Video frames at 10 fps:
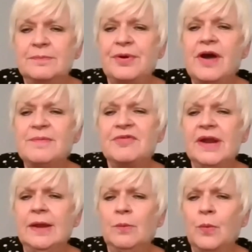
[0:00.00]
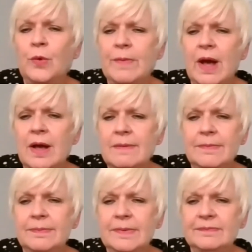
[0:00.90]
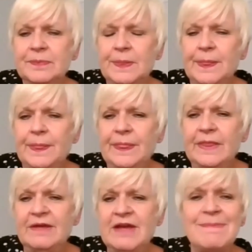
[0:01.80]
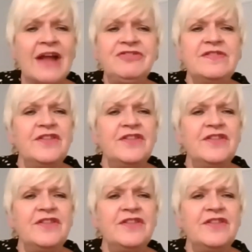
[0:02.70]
primary warm-up, imagine